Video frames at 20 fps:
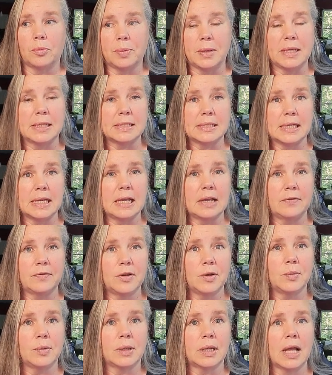PC if
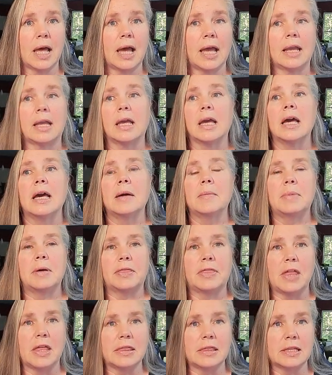you would like,
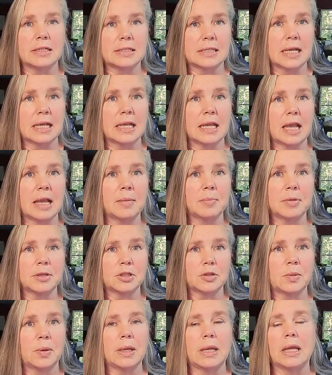but then the syncing
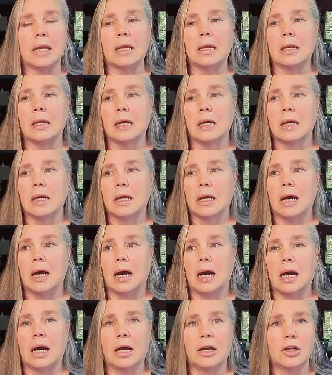between
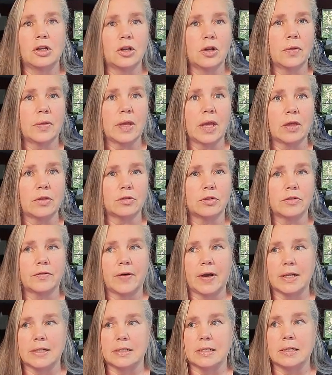the other
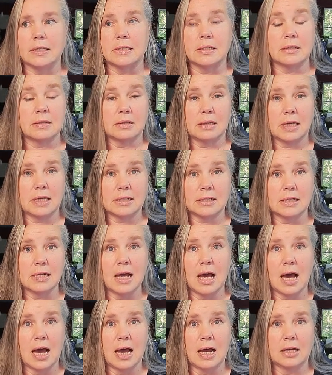devices is
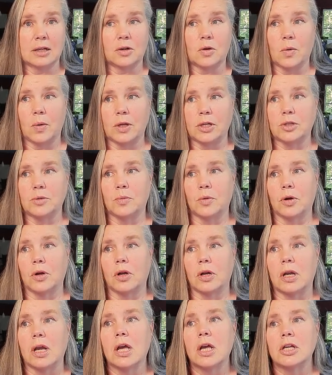not going to
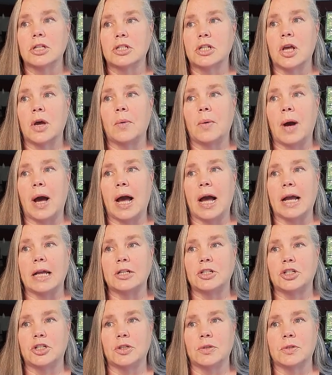work. So I
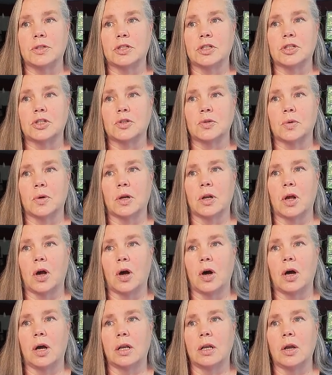choose to store it
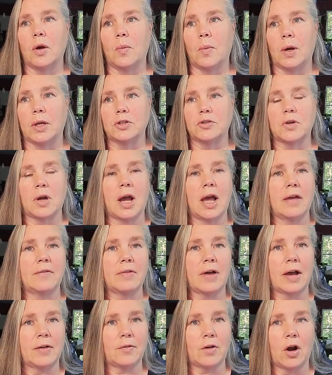on OneDrive.
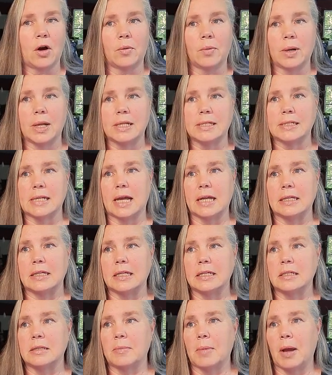I've already signed
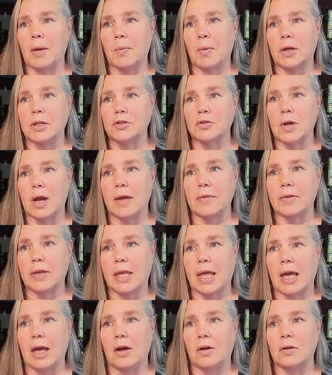into my OneDrive
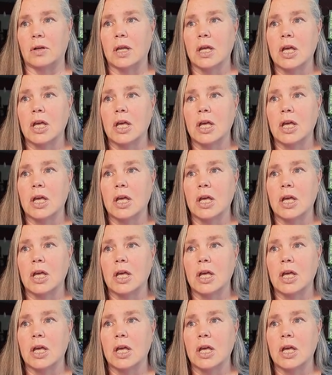account.